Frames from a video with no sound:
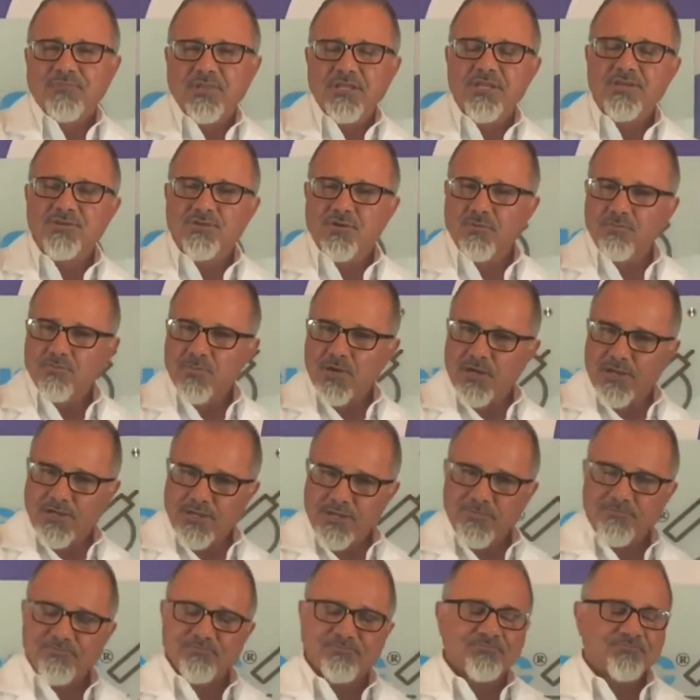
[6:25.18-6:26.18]
ketone
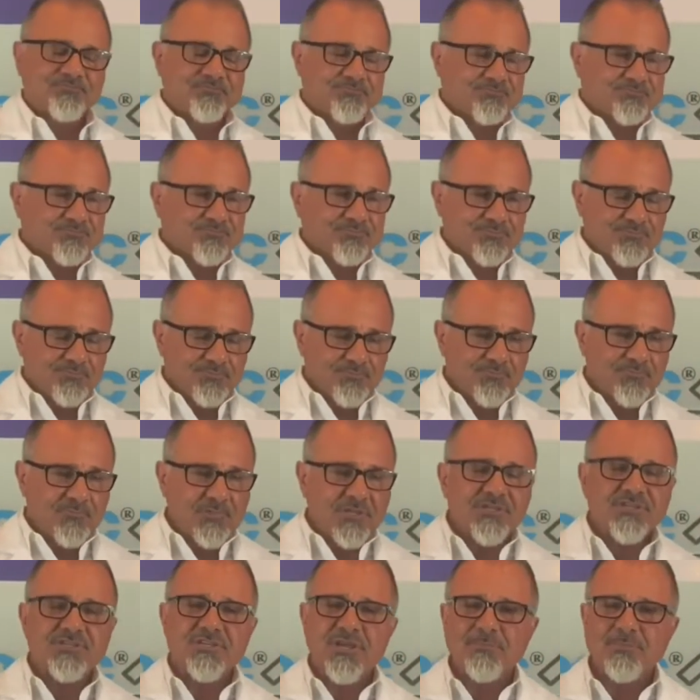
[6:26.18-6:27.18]
body
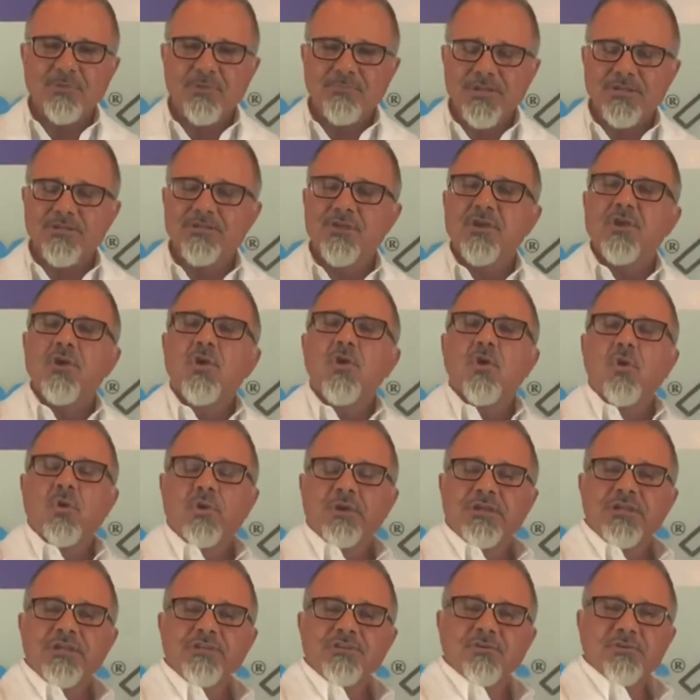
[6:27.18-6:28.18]
supplement or
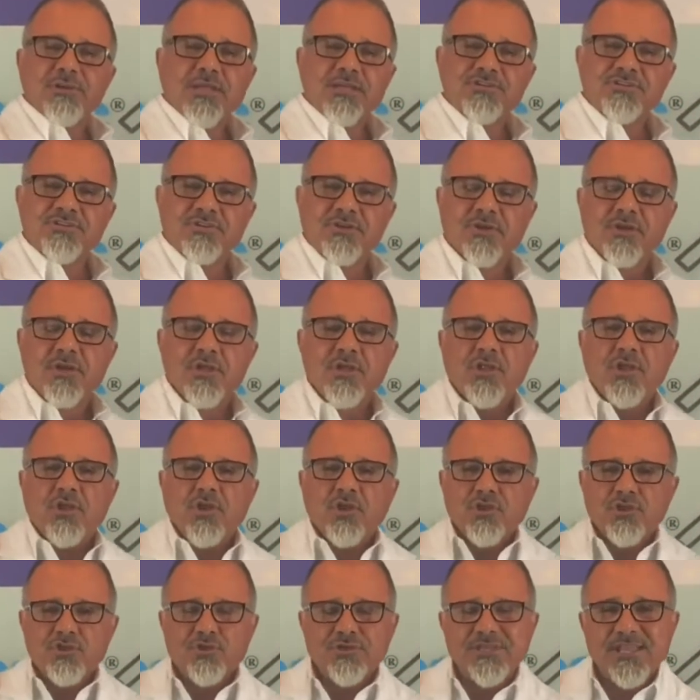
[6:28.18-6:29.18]
ketone ester,
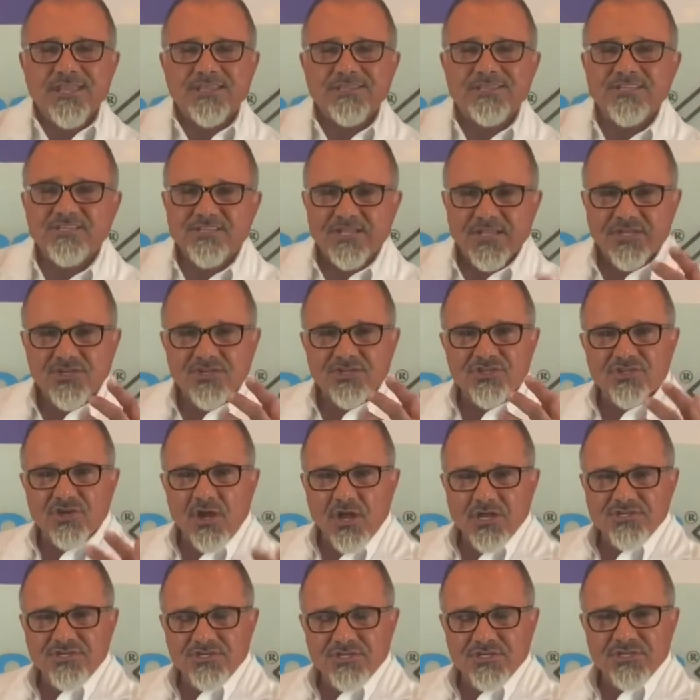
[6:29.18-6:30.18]
you take this
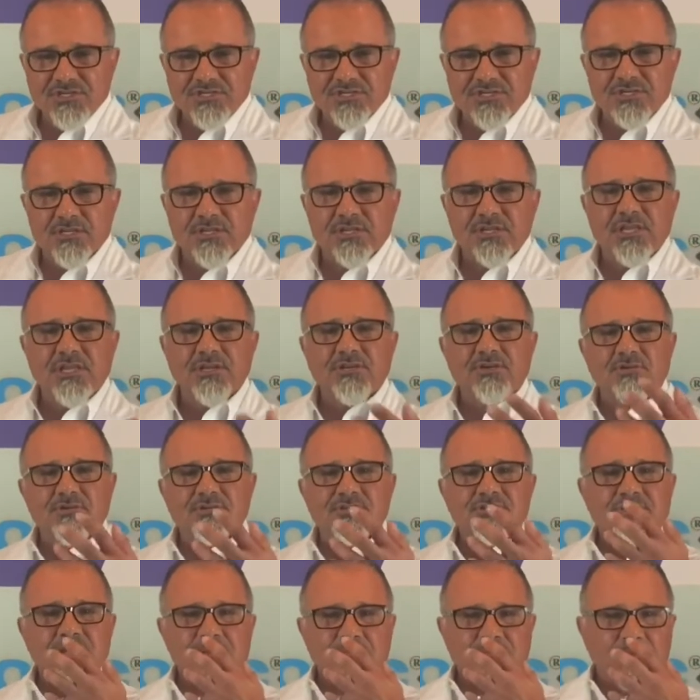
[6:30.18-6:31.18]
exogenous ketone
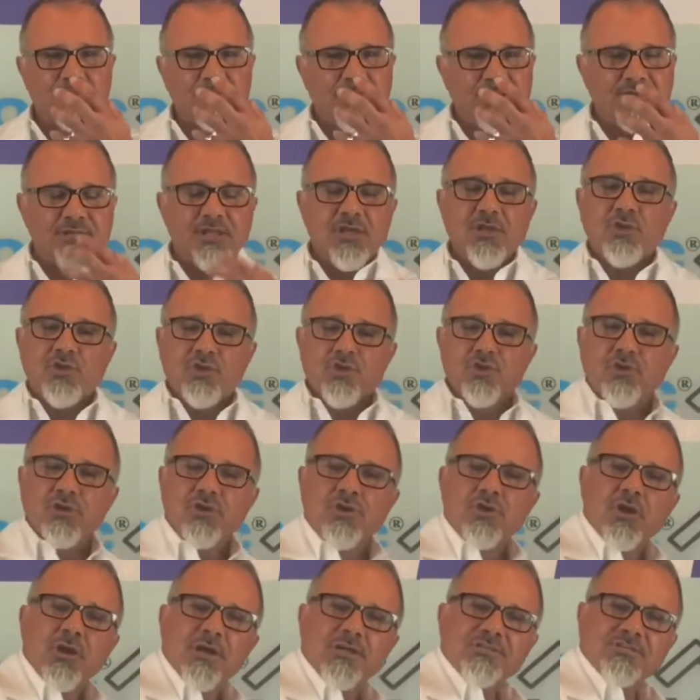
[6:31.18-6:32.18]
supplement, you
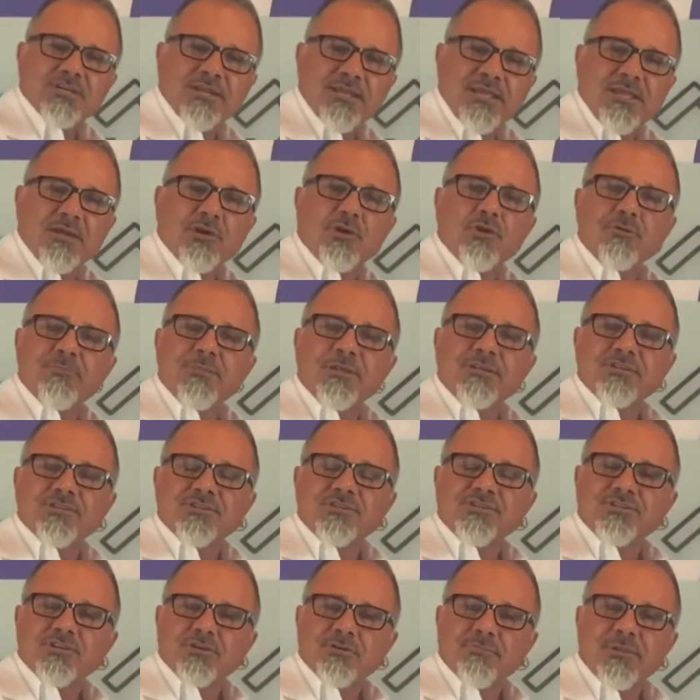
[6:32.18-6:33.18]
can cause an increment in
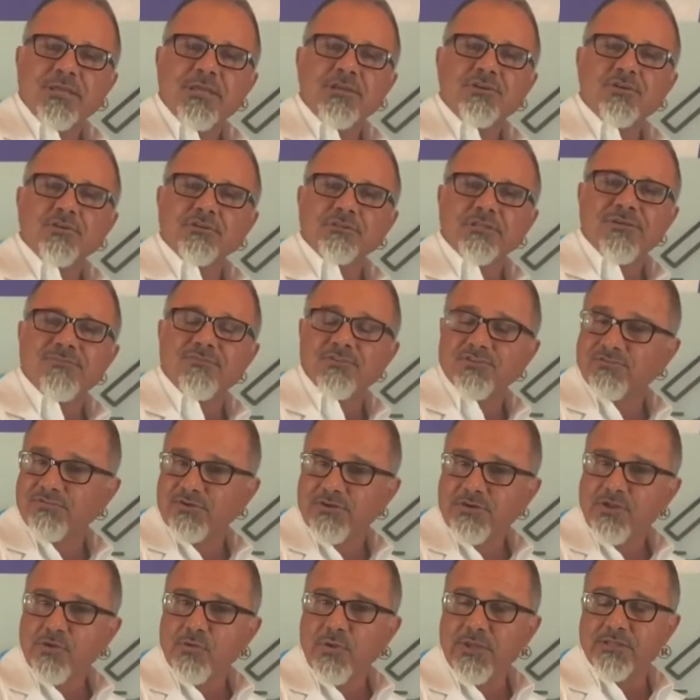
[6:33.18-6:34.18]
serum ketone levels
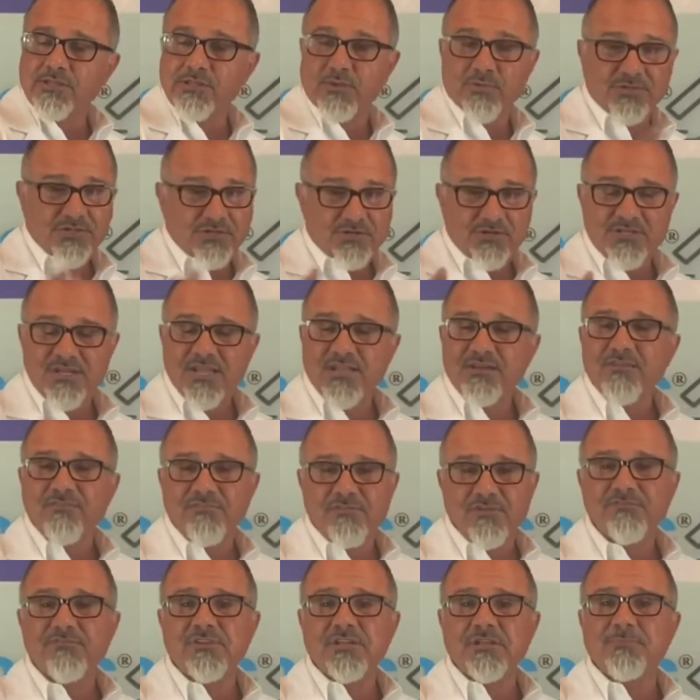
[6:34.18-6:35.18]
very quickly, within 10 to
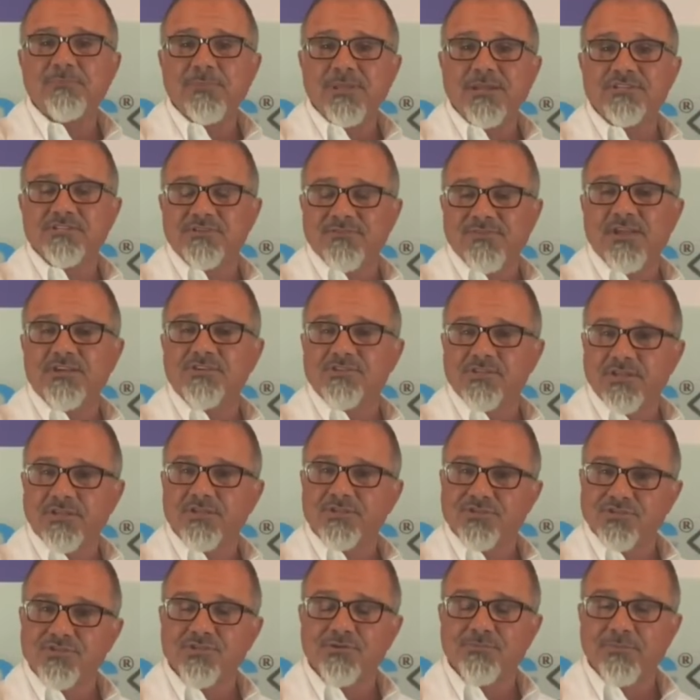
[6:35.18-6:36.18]
15 minutes of actually
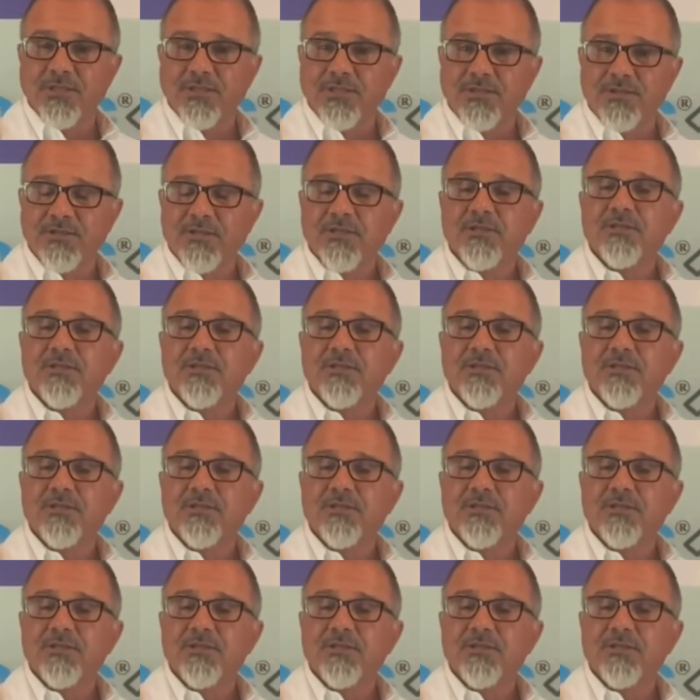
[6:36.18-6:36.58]
consuming it.